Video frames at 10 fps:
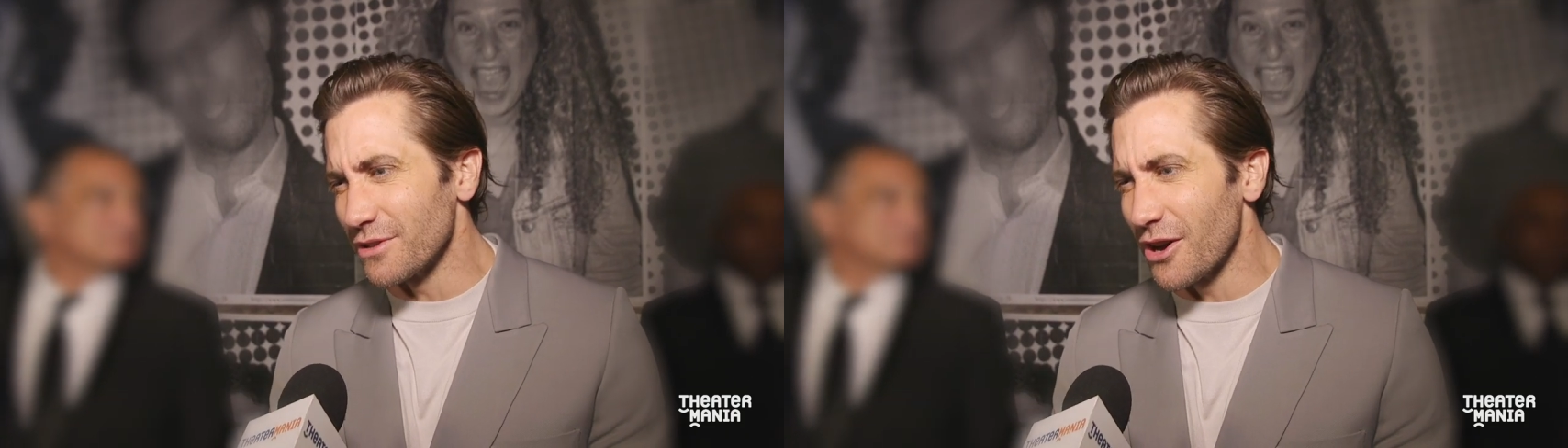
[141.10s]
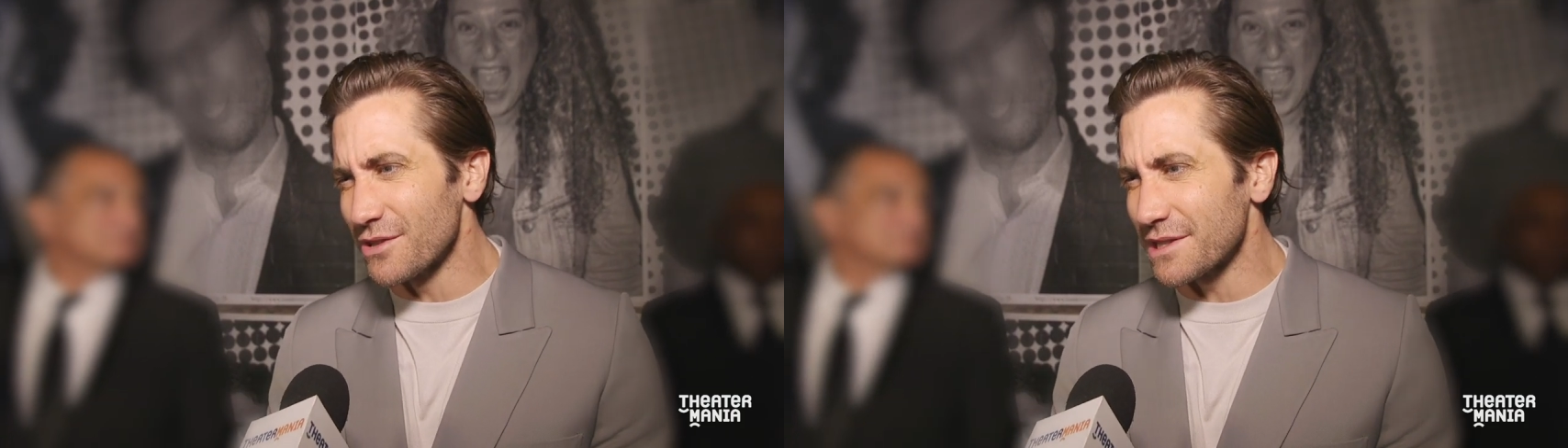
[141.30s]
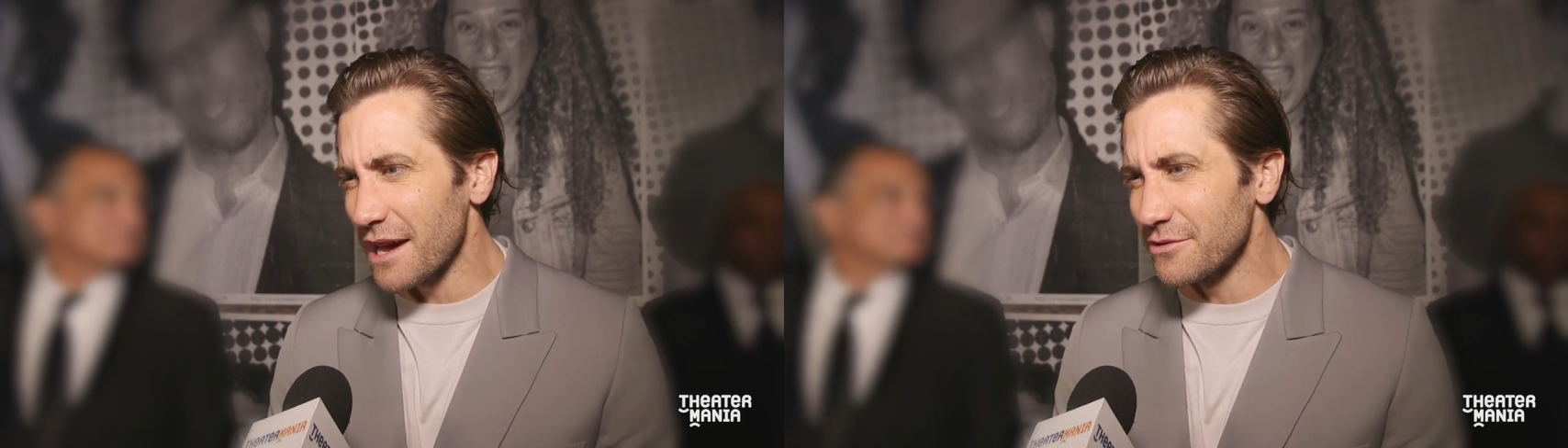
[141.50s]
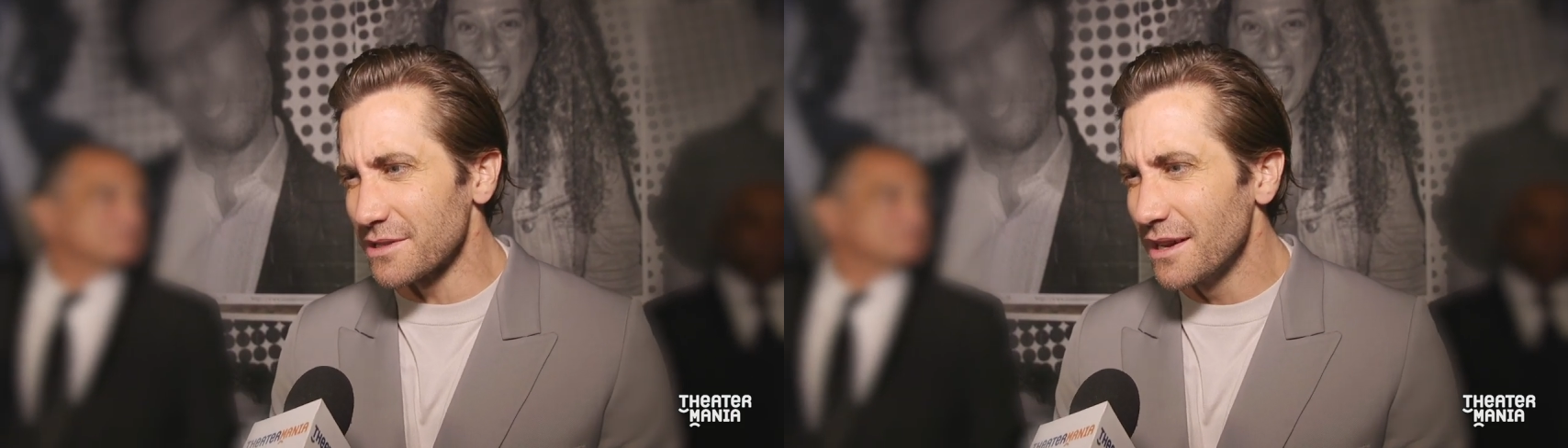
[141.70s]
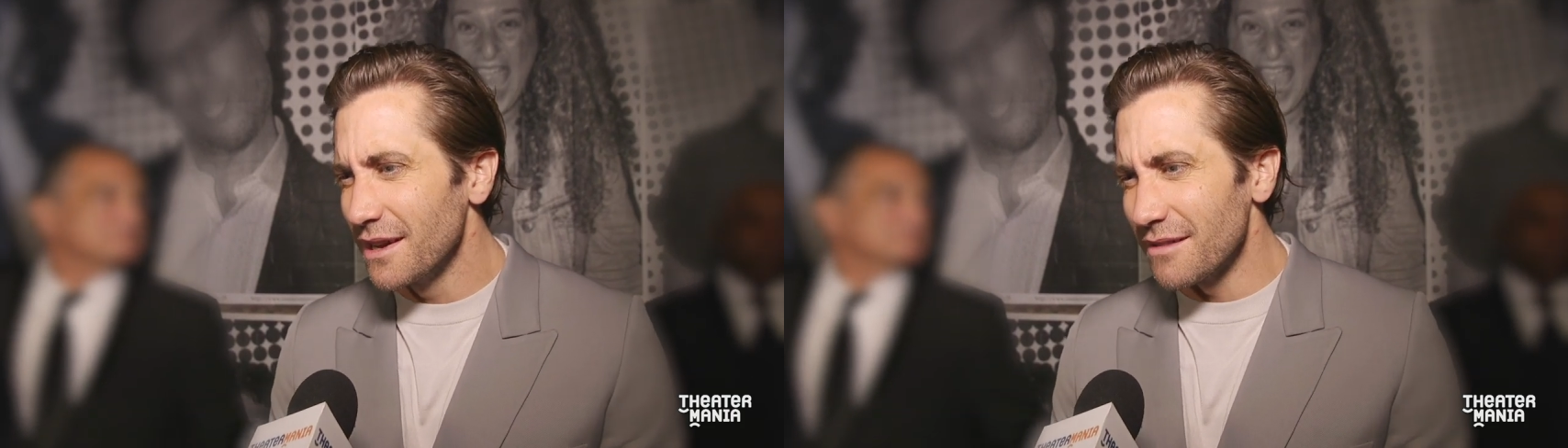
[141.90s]
so it all
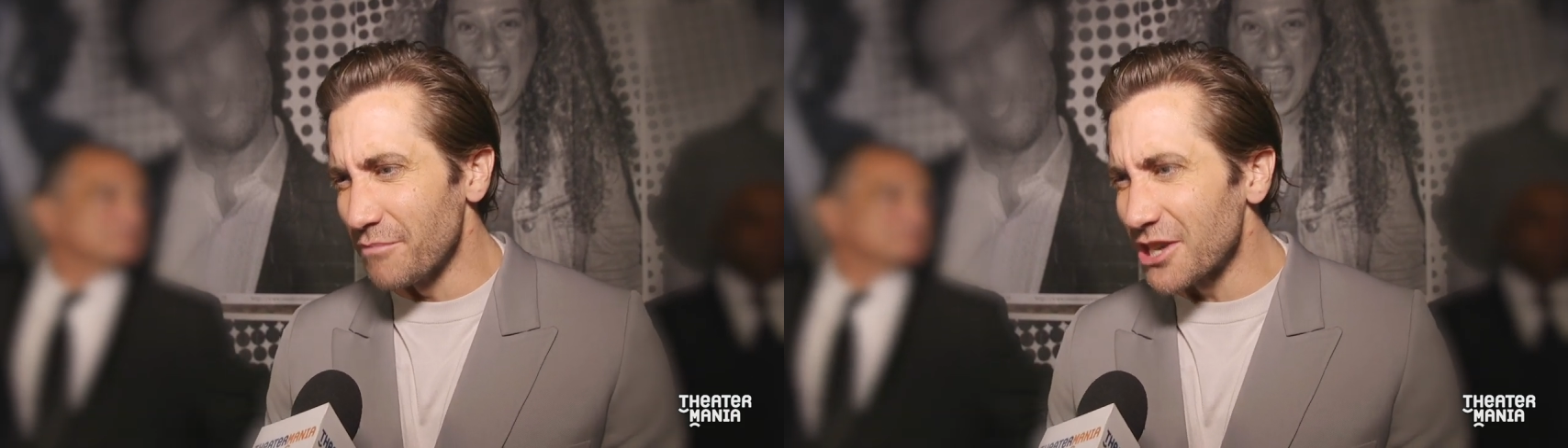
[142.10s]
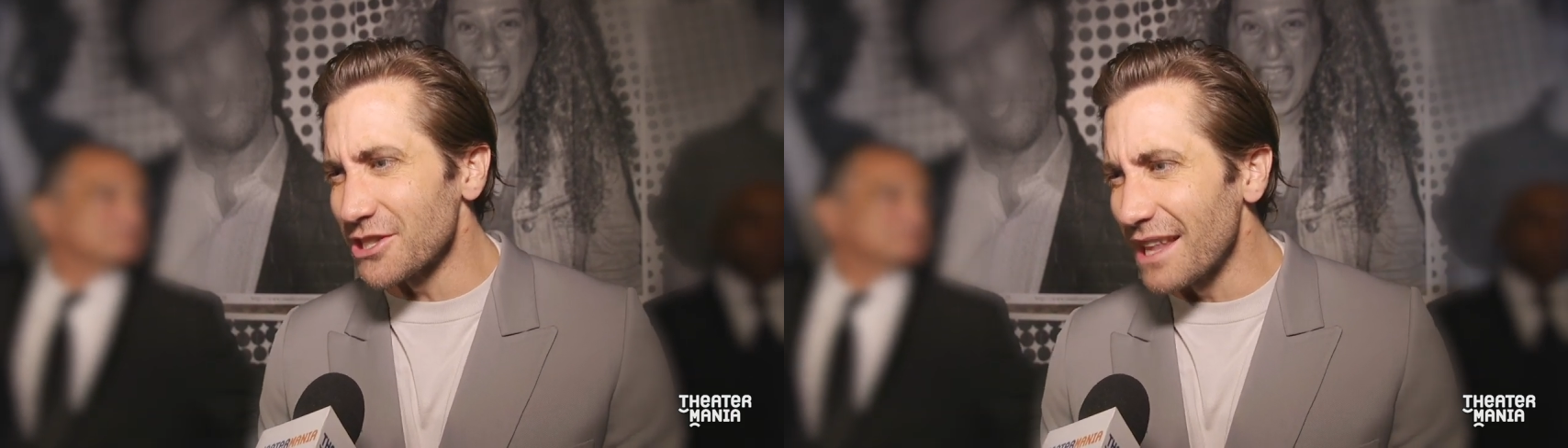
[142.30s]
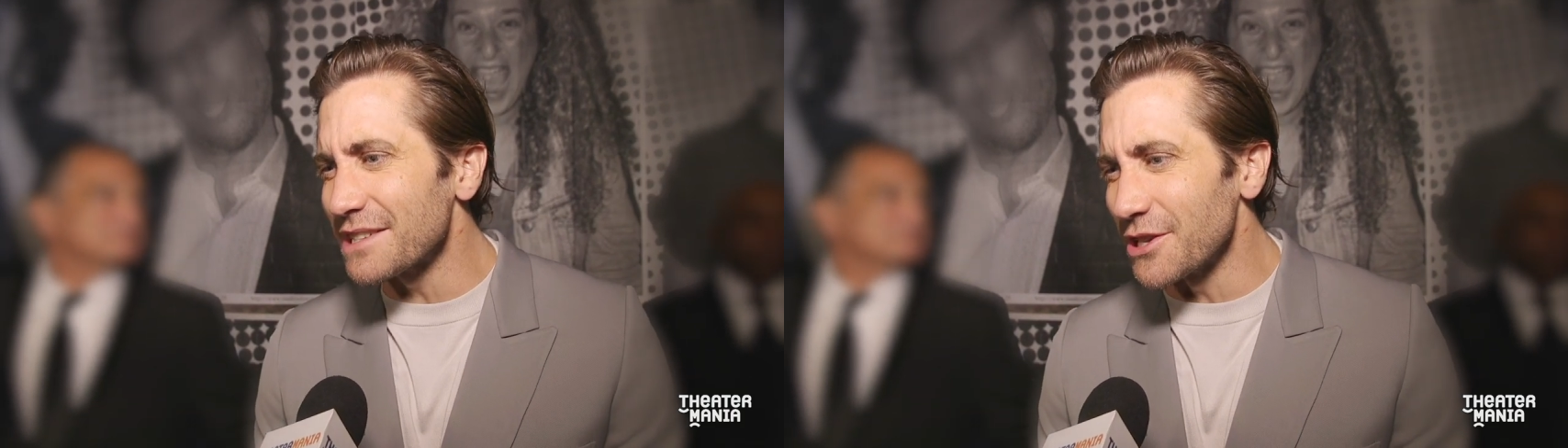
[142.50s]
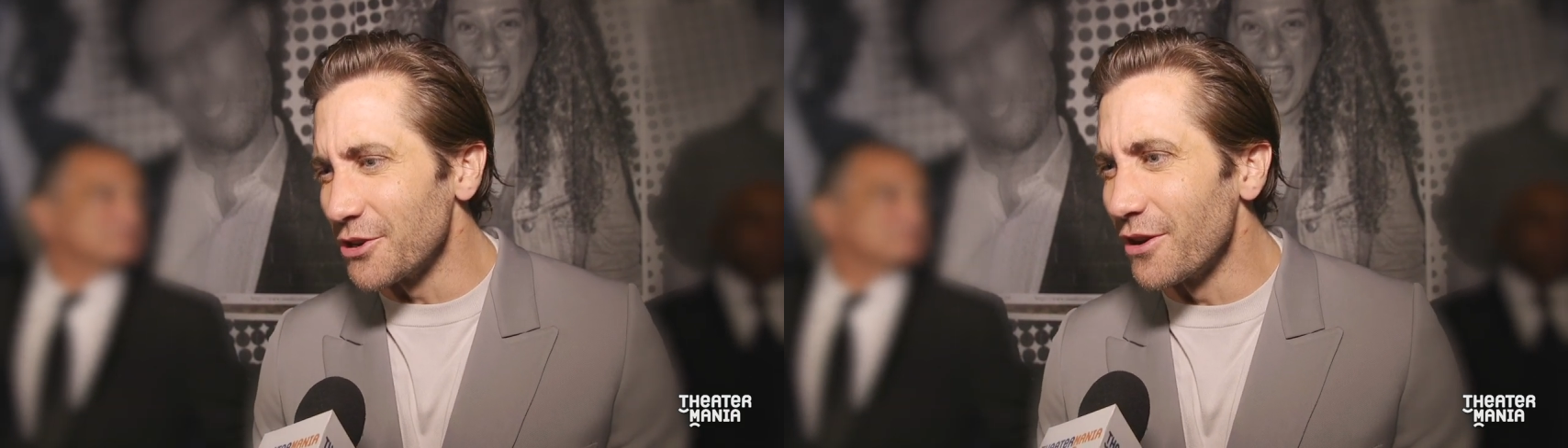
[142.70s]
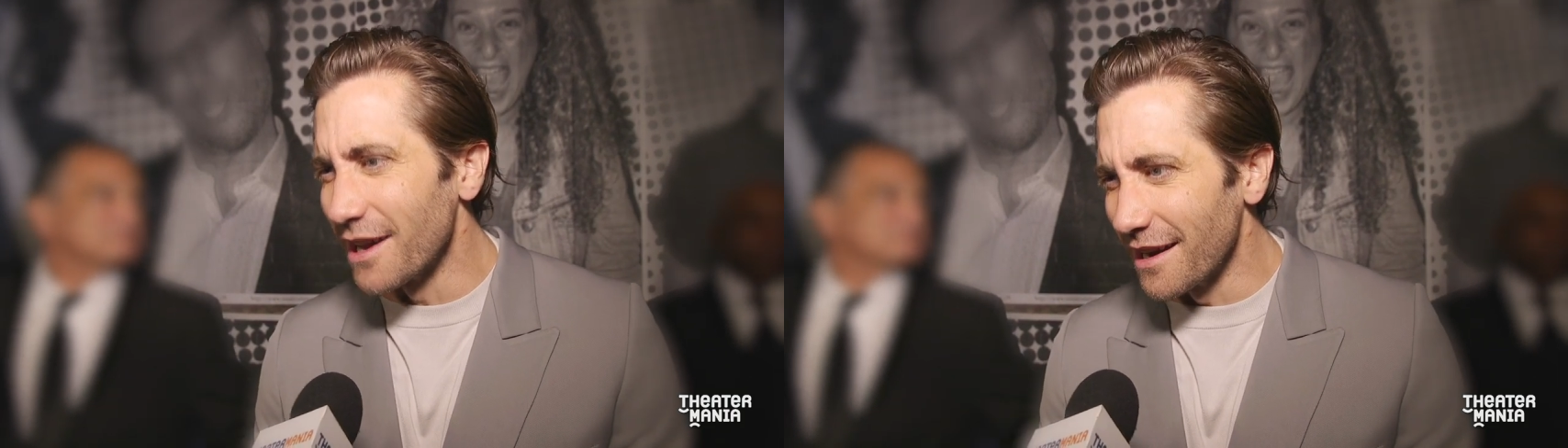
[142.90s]
sounds much less
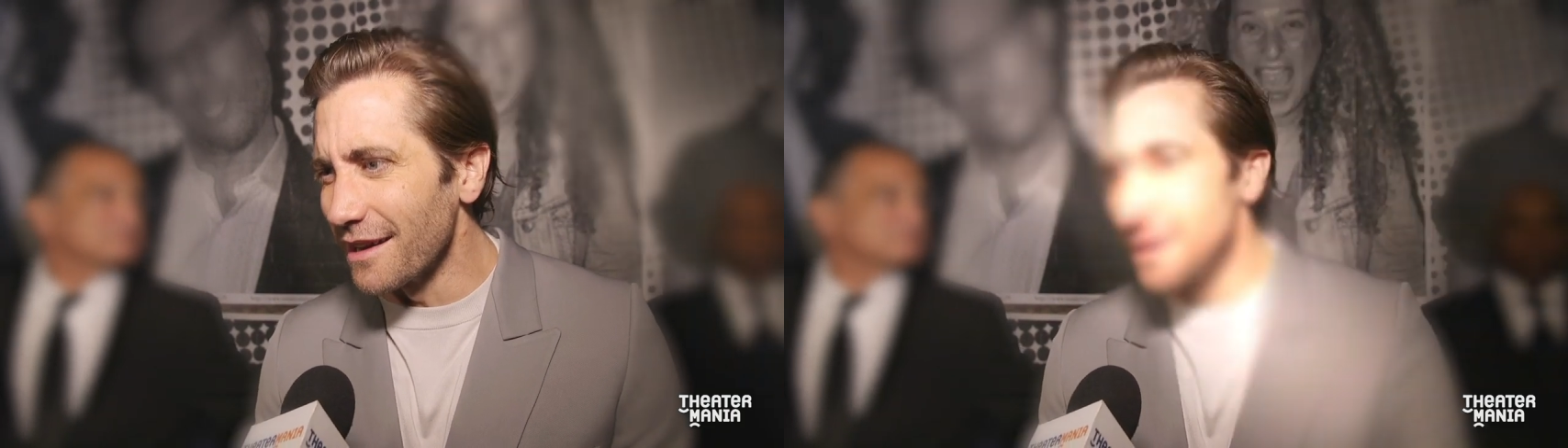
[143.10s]
annoying.